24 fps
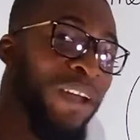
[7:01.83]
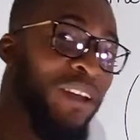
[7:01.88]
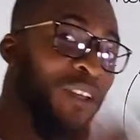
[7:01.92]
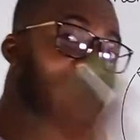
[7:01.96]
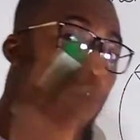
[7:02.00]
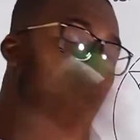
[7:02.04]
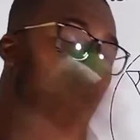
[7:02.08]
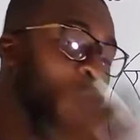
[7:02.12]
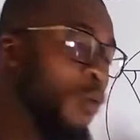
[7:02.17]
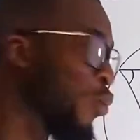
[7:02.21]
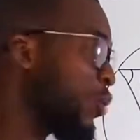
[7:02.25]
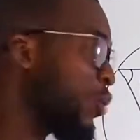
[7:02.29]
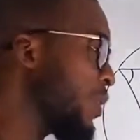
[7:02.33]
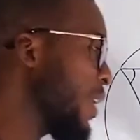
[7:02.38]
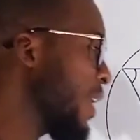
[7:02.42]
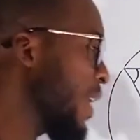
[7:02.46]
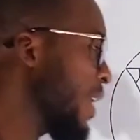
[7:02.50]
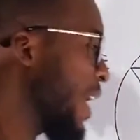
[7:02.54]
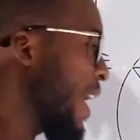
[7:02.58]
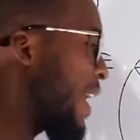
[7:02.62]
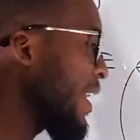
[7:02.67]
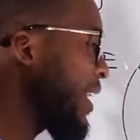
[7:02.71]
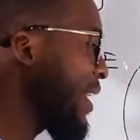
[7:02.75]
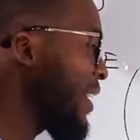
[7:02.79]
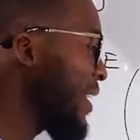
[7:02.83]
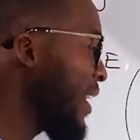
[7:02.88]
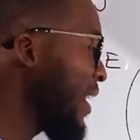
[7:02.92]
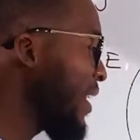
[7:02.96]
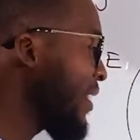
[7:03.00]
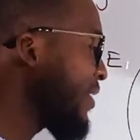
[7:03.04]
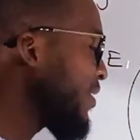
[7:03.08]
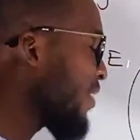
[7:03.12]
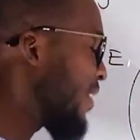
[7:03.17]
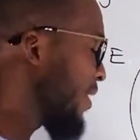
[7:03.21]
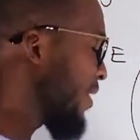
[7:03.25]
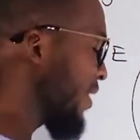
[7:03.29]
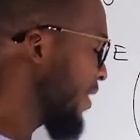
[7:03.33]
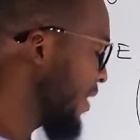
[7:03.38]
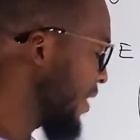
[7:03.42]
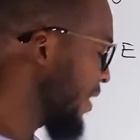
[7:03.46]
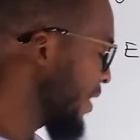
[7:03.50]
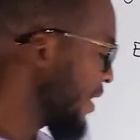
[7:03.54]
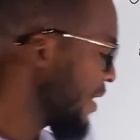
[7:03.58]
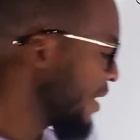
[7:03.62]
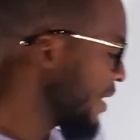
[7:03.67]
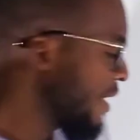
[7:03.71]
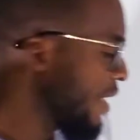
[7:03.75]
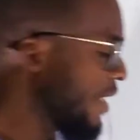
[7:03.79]
by the chord and the tangent
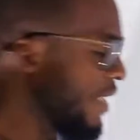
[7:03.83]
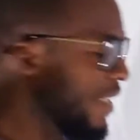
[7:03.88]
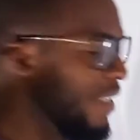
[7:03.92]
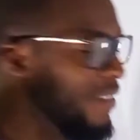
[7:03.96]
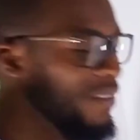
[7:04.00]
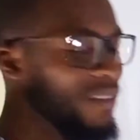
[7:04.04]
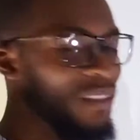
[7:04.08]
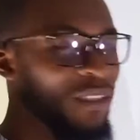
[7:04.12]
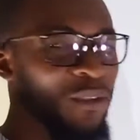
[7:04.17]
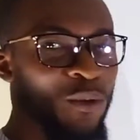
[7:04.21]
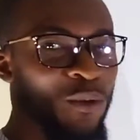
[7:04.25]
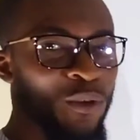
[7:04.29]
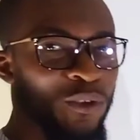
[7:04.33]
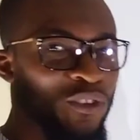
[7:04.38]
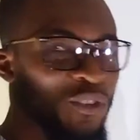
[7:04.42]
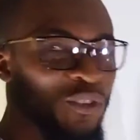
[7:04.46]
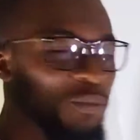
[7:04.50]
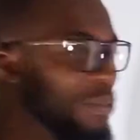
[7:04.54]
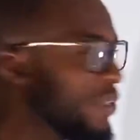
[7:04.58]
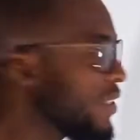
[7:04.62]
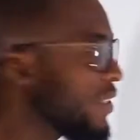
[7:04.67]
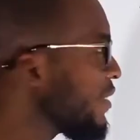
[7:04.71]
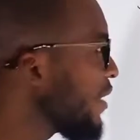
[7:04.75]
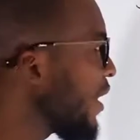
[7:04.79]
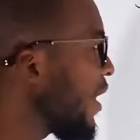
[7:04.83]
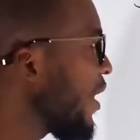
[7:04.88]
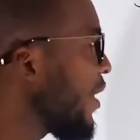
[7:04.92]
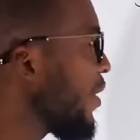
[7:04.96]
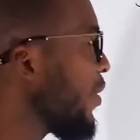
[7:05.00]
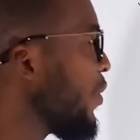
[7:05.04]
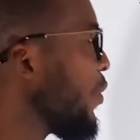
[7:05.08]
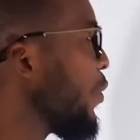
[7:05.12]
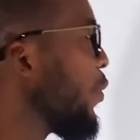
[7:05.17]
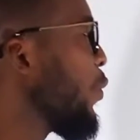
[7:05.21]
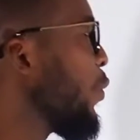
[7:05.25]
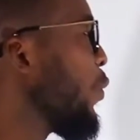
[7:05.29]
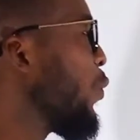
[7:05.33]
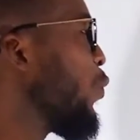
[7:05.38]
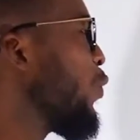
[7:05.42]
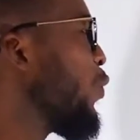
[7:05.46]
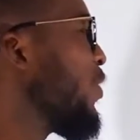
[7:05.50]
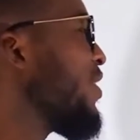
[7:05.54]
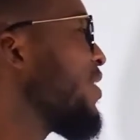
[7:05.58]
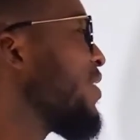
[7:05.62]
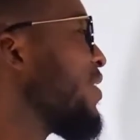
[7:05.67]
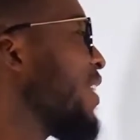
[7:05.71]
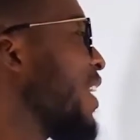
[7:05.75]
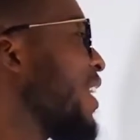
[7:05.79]
is equal to beta,
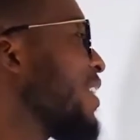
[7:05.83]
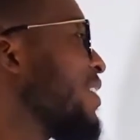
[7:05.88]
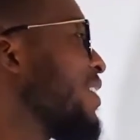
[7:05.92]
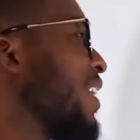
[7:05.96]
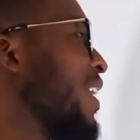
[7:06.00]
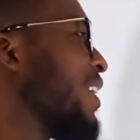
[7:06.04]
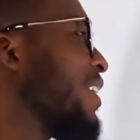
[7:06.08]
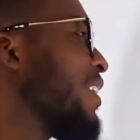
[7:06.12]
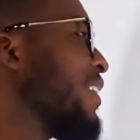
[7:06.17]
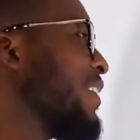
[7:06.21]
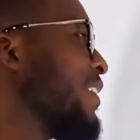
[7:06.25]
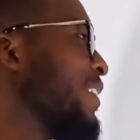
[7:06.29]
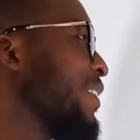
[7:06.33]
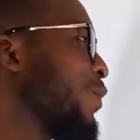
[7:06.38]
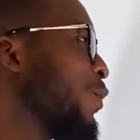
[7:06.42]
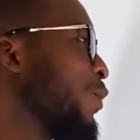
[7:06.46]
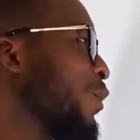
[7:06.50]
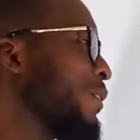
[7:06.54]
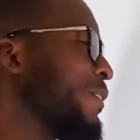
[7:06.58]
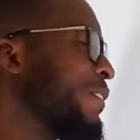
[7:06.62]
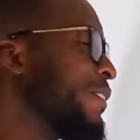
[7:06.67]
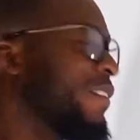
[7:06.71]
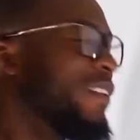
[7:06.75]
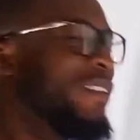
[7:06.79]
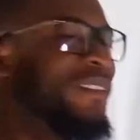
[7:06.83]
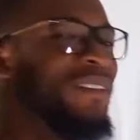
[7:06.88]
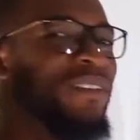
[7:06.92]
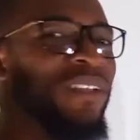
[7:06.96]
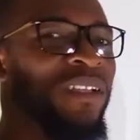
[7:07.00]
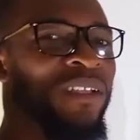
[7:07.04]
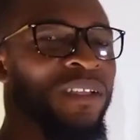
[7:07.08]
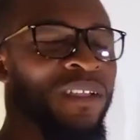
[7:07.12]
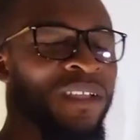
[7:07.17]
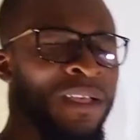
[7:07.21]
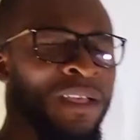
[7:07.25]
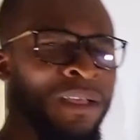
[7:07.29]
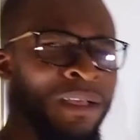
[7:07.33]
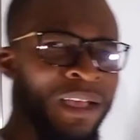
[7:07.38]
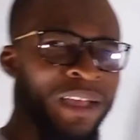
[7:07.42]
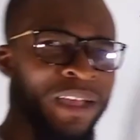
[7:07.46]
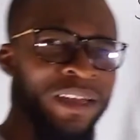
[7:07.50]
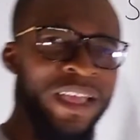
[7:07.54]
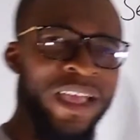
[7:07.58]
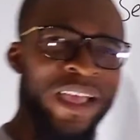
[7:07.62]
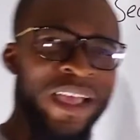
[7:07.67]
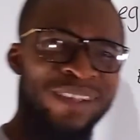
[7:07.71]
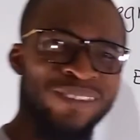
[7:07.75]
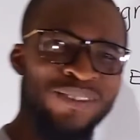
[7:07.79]
which is exactly equal to this,
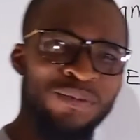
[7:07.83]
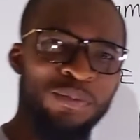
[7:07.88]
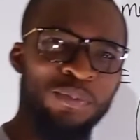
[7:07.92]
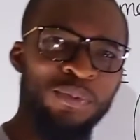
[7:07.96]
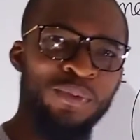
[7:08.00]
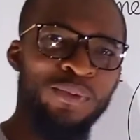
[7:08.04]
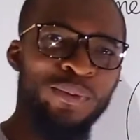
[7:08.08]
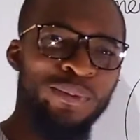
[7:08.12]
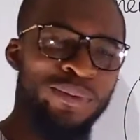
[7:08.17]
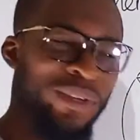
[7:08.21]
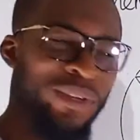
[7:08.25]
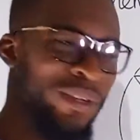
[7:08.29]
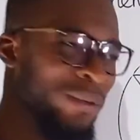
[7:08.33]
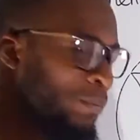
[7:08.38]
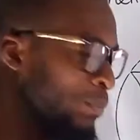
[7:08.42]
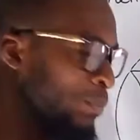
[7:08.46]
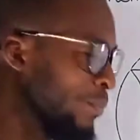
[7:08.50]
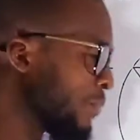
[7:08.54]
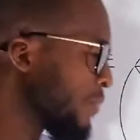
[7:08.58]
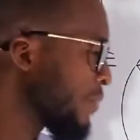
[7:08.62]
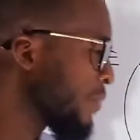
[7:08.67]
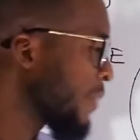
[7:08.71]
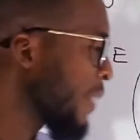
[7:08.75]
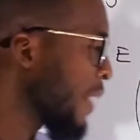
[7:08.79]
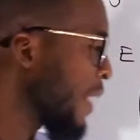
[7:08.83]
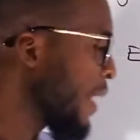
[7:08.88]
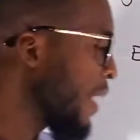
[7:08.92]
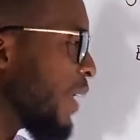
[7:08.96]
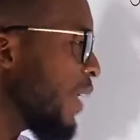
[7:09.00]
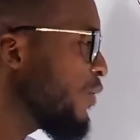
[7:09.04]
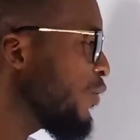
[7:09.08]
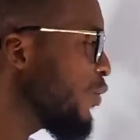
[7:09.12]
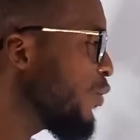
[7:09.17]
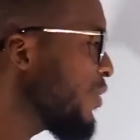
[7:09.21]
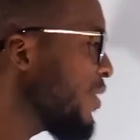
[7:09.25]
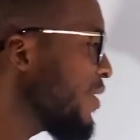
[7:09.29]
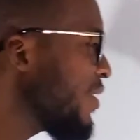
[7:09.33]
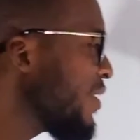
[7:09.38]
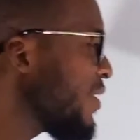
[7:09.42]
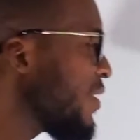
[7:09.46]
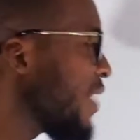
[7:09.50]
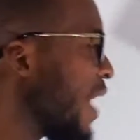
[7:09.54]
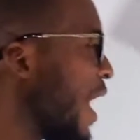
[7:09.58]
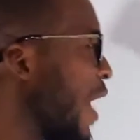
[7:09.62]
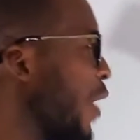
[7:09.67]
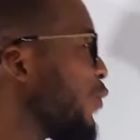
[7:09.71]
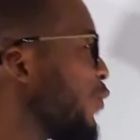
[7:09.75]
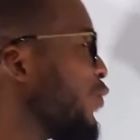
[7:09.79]
and hence proved. So this
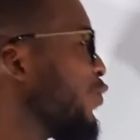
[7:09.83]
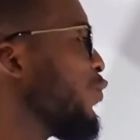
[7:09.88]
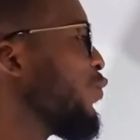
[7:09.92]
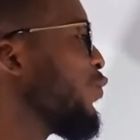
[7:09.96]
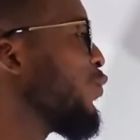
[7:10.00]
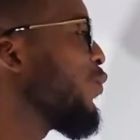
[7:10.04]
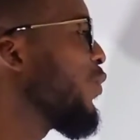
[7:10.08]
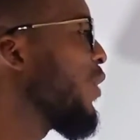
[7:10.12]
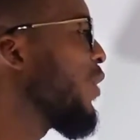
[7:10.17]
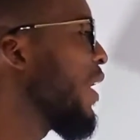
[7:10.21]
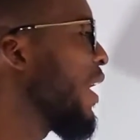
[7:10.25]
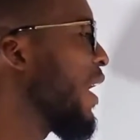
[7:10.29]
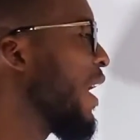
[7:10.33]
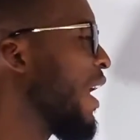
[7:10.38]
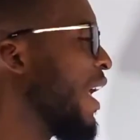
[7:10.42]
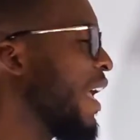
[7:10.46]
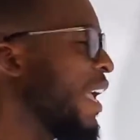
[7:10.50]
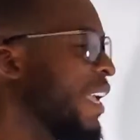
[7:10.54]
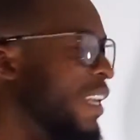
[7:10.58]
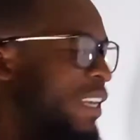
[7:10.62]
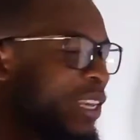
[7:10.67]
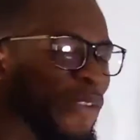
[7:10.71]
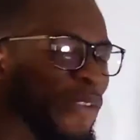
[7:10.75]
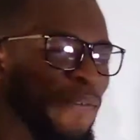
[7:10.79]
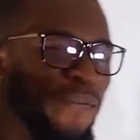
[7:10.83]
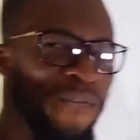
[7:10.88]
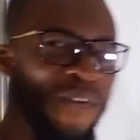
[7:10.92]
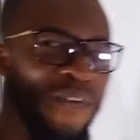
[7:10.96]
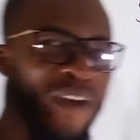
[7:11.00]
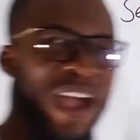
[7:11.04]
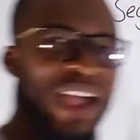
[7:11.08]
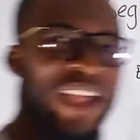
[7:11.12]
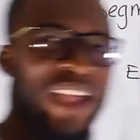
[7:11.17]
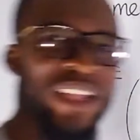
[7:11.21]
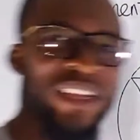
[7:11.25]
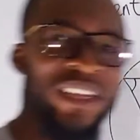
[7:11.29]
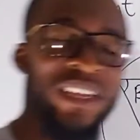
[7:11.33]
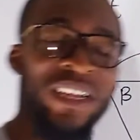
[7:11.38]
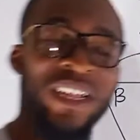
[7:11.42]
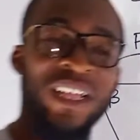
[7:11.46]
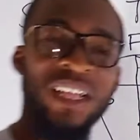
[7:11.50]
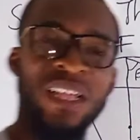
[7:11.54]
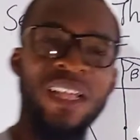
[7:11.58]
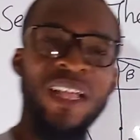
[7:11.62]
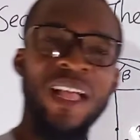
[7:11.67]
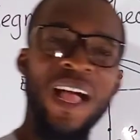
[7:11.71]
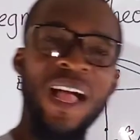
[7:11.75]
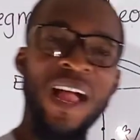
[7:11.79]
is how to define
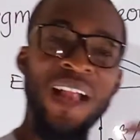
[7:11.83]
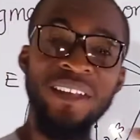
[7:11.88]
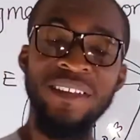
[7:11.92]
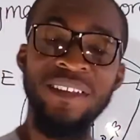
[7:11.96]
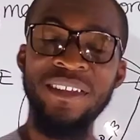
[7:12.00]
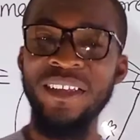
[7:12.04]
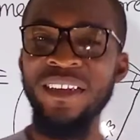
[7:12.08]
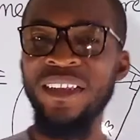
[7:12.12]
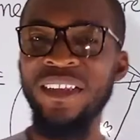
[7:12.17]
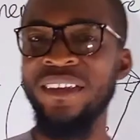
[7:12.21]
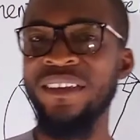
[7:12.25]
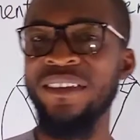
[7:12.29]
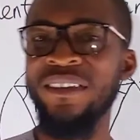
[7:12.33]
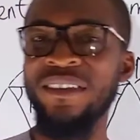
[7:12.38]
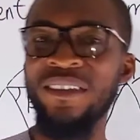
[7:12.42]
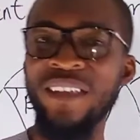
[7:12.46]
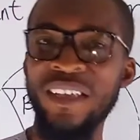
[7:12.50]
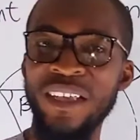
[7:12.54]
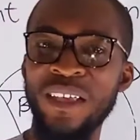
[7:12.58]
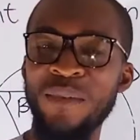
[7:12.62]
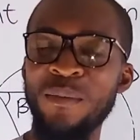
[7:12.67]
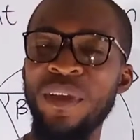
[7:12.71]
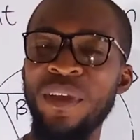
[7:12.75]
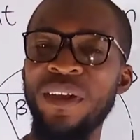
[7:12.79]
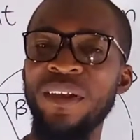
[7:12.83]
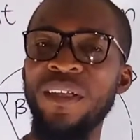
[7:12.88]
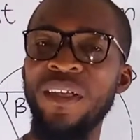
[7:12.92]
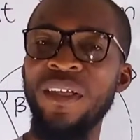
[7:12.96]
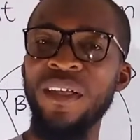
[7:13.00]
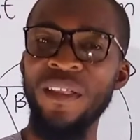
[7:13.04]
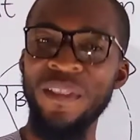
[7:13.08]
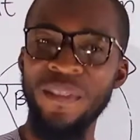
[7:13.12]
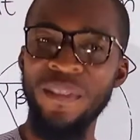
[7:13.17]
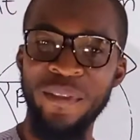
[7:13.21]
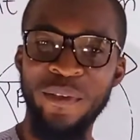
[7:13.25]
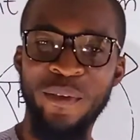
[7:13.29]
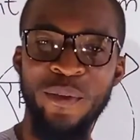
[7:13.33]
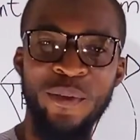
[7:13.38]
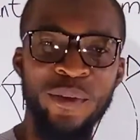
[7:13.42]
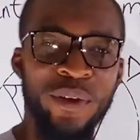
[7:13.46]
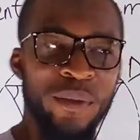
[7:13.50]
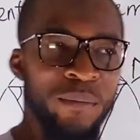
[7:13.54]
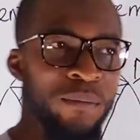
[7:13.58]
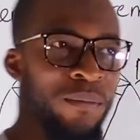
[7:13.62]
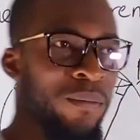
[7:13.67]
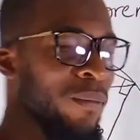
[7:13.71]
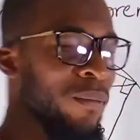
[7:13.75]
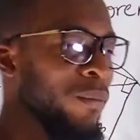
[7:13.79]
alternate segment
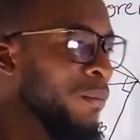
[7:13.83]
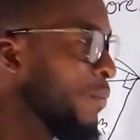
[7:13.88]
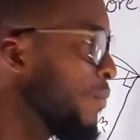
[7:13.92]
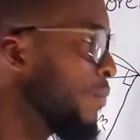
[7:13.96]
theorem.